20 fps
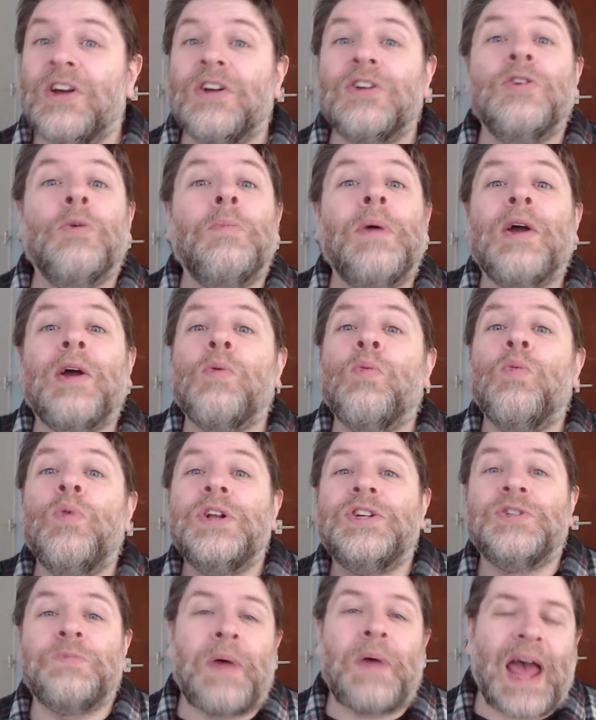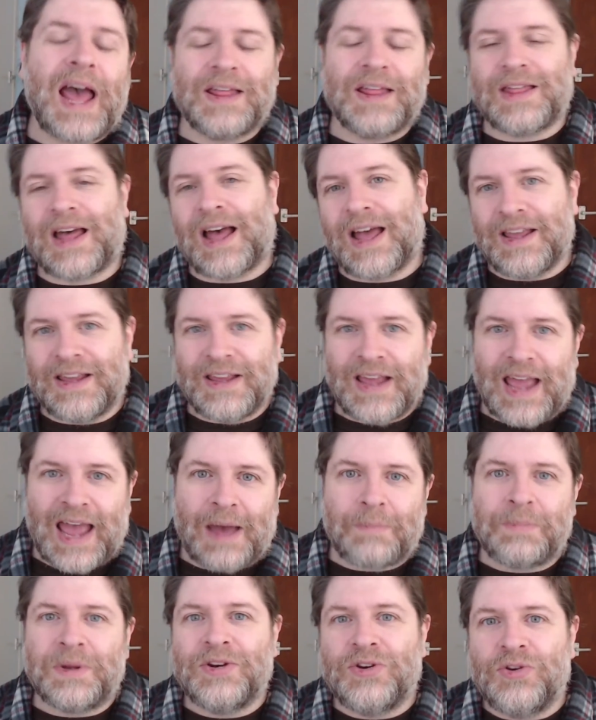no matter which path I
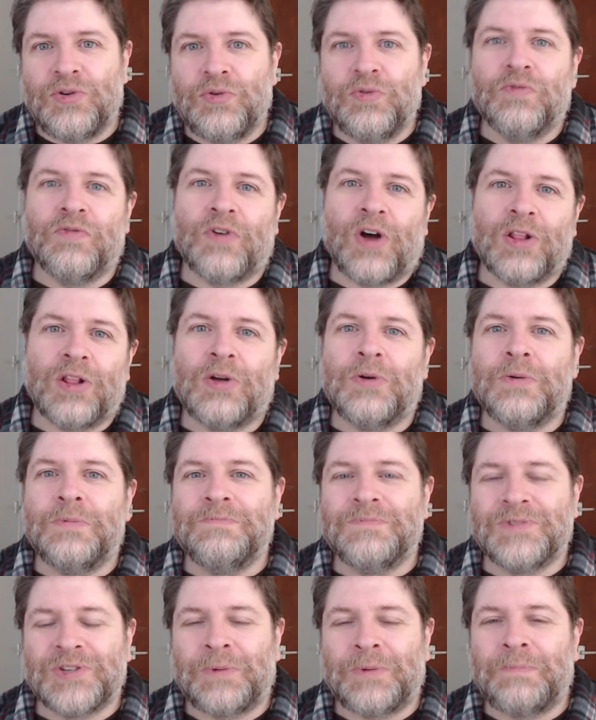happen to follow. So